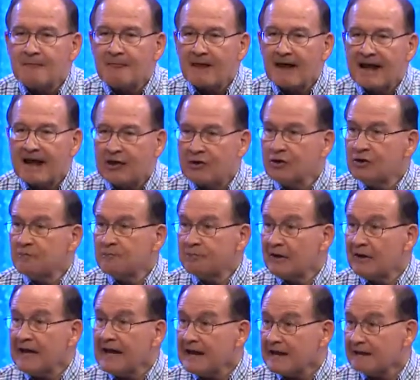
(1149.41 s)
And I couldn't
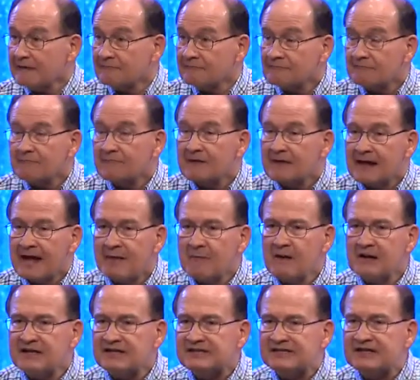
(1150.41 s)
play. I
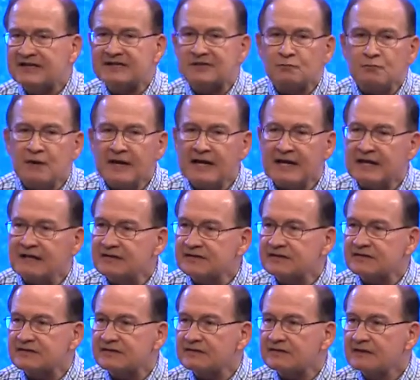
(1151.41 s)
waited 6
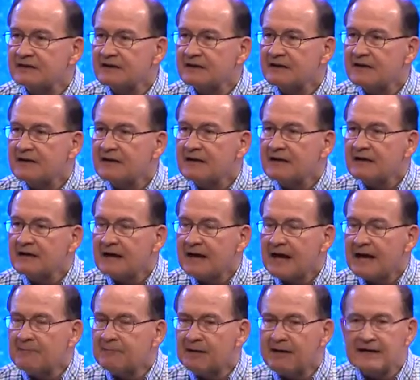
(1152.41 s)
weeks
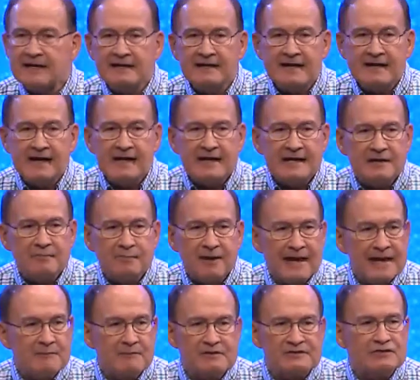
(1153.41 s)
and played again, and the
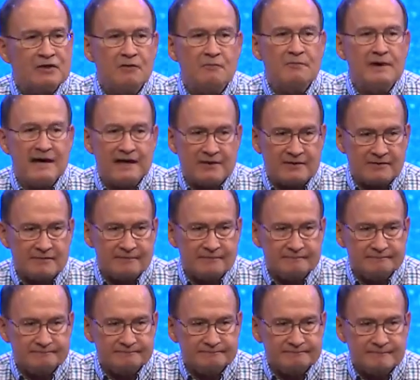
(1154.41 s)
pain was no better.
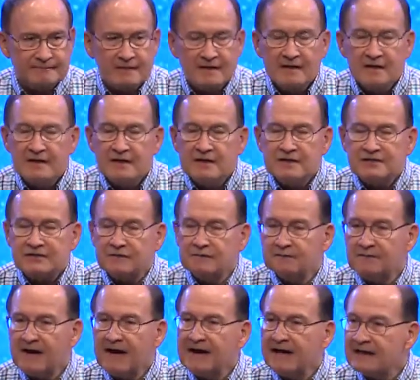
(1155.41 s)
So
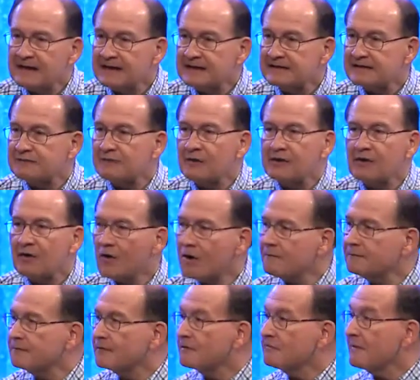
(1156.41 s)
finally, this is really
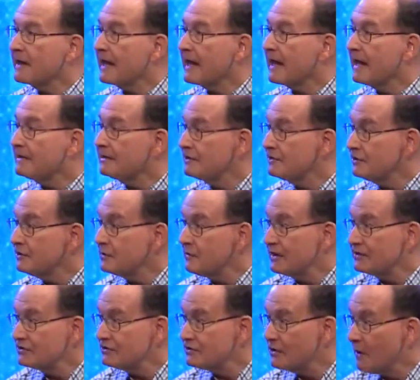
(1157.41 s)
hard for a man to do.
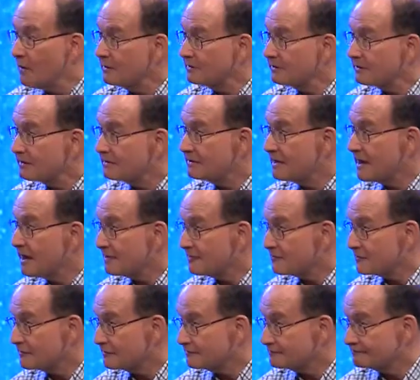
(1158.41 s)
As you know, I went to the
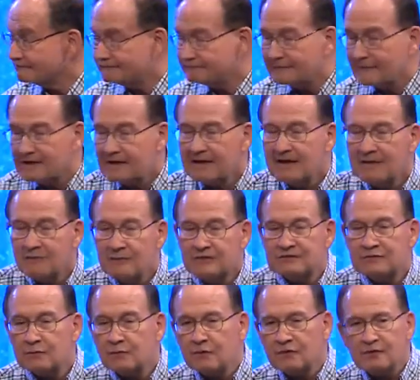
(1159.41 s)
doctor, went
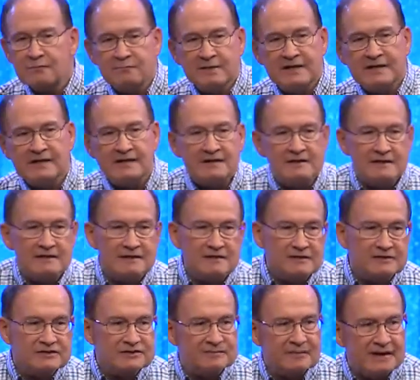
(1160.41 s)
to an orthopedic
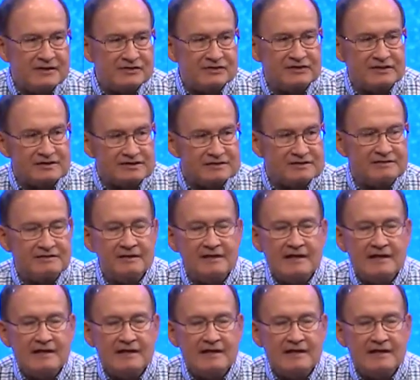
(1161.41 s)
specialist,